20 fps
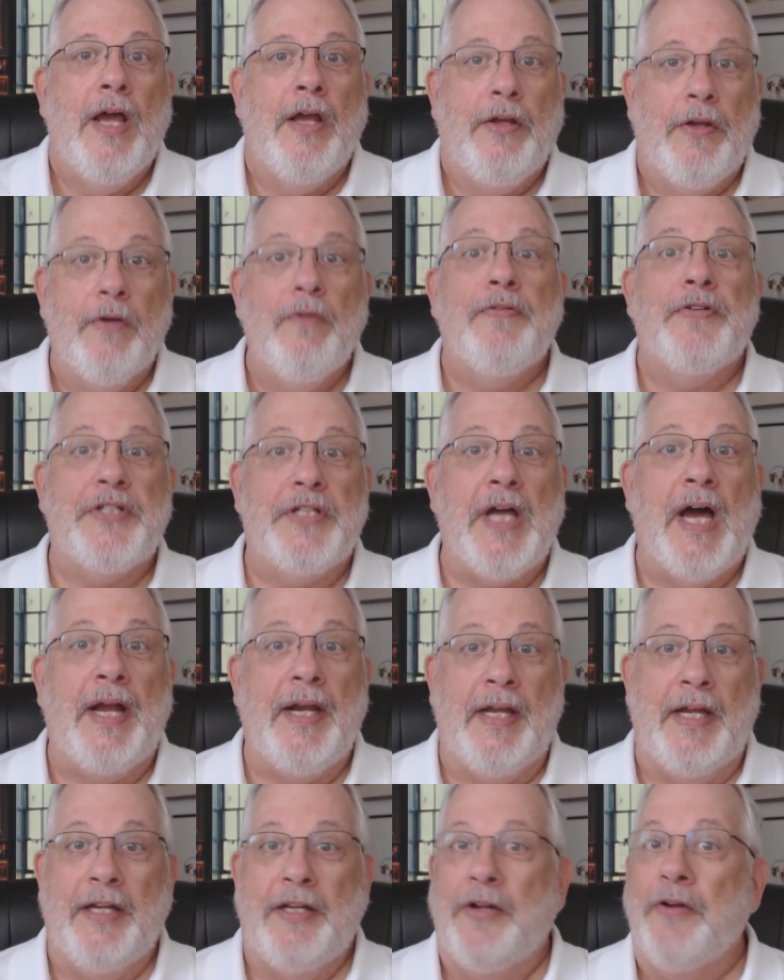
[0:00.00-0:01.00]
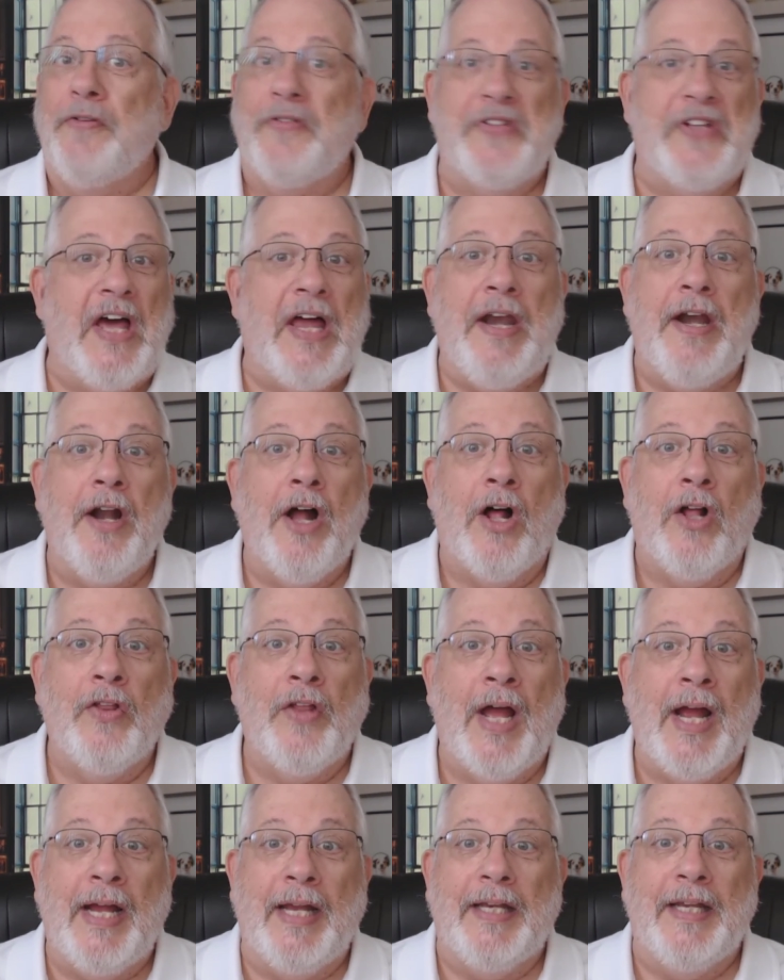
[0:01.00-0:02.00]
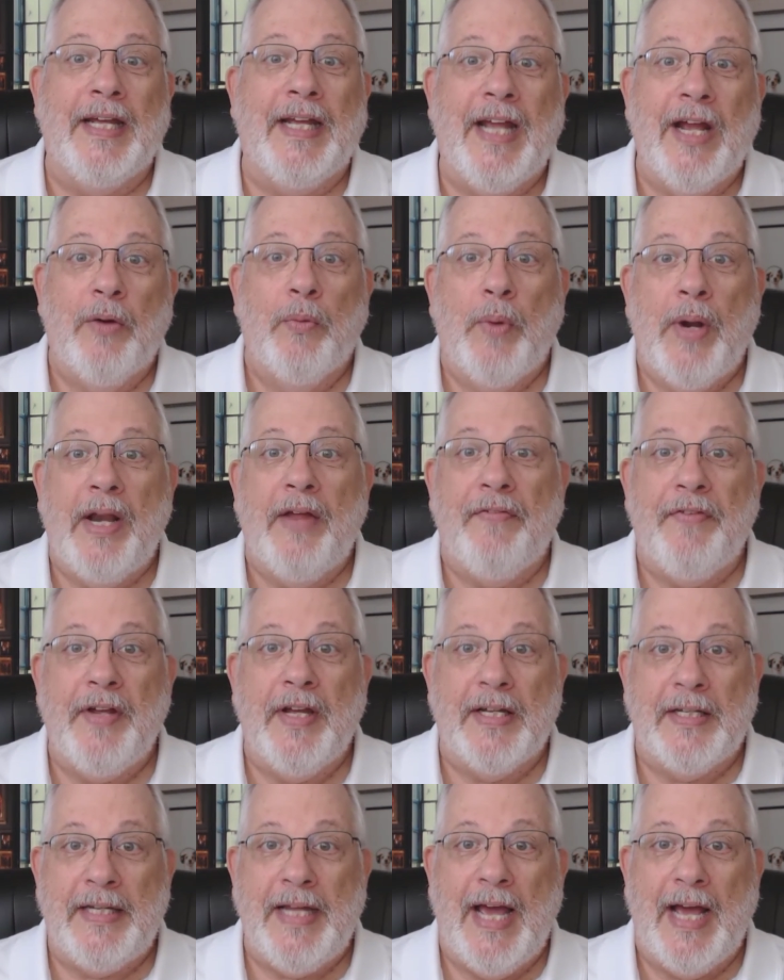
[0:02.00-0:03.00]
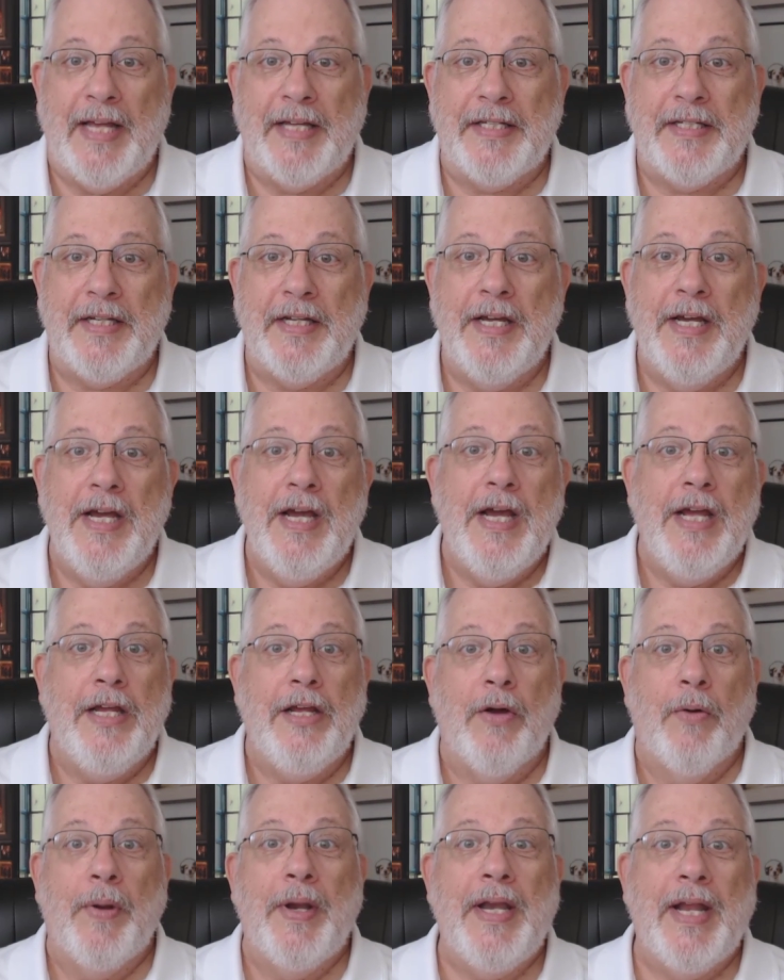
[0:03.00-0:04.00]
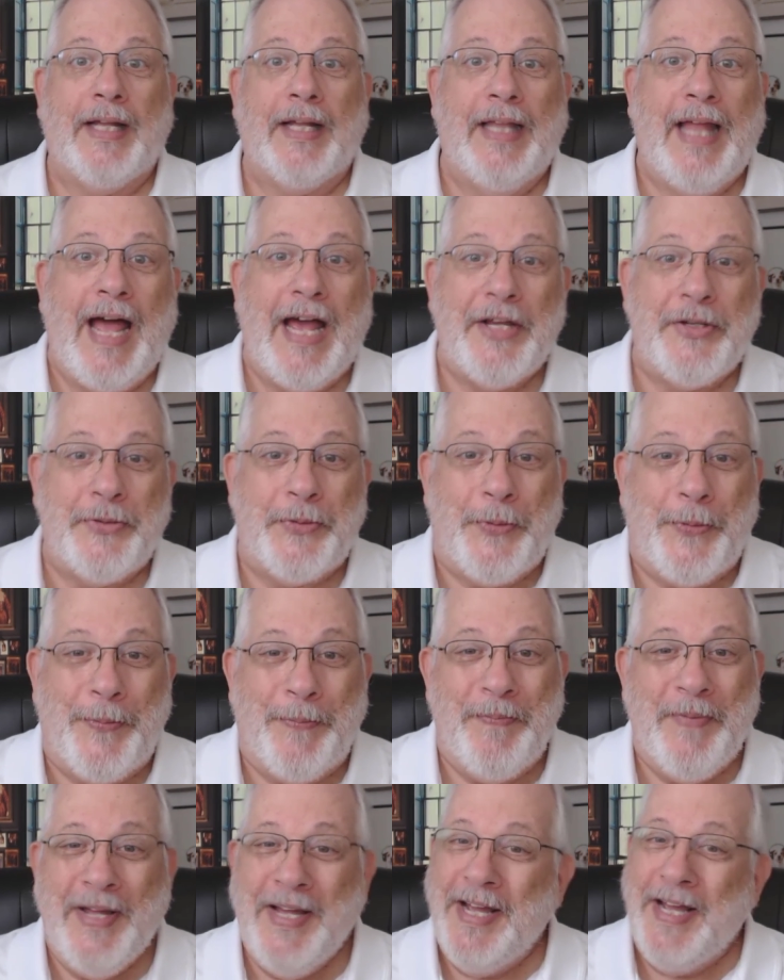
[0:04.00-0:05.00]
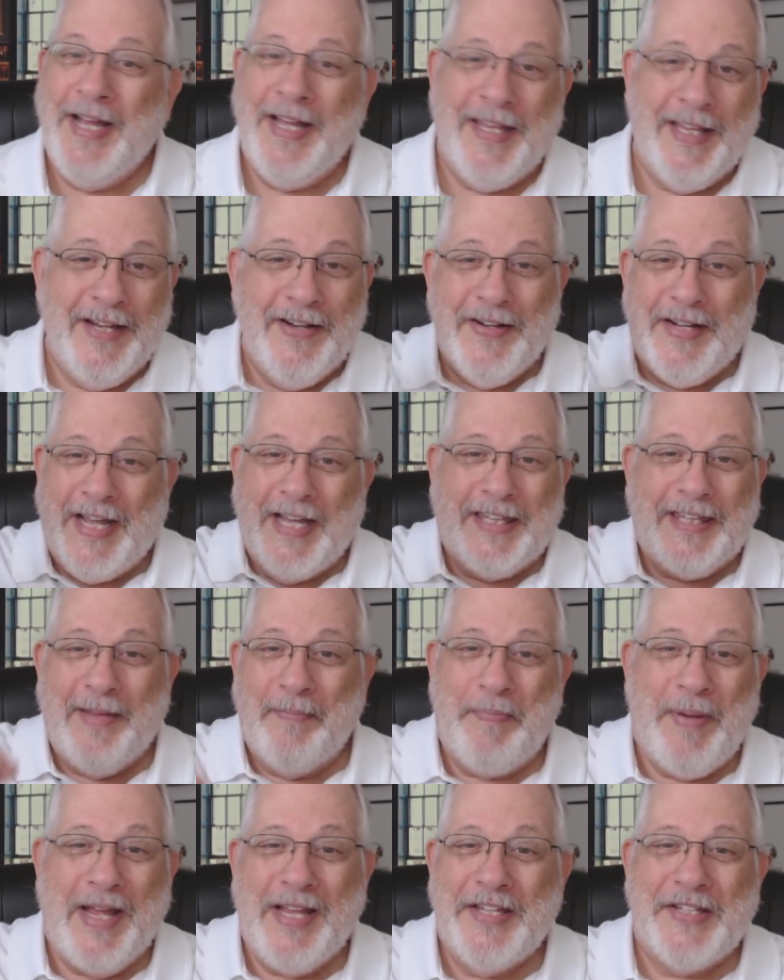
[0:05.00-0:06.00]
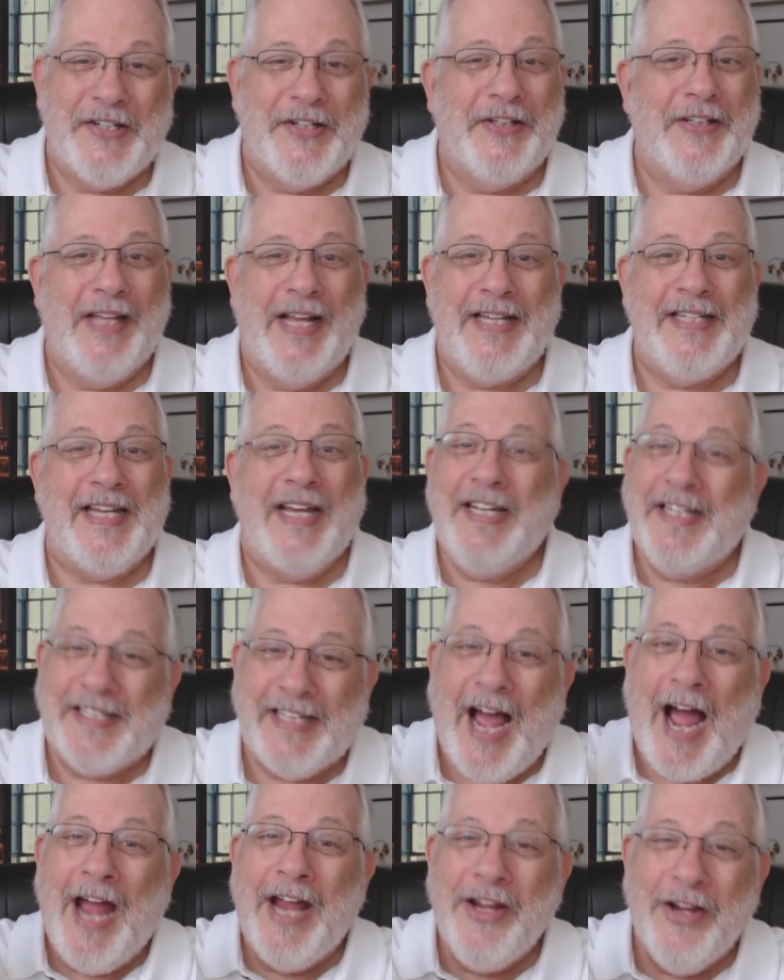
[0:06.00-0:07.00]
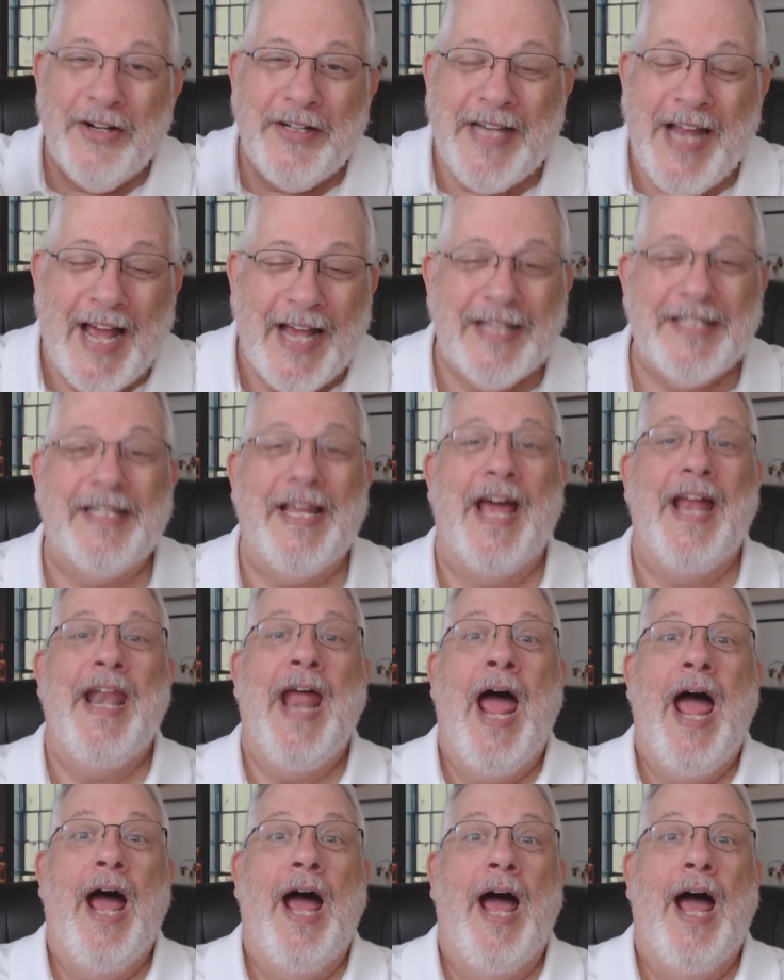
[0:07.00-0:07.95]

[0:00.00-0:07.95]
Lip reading: You've studied all night to get ready for your test. You're in the classroom. You get the pencil, they say, start your test, and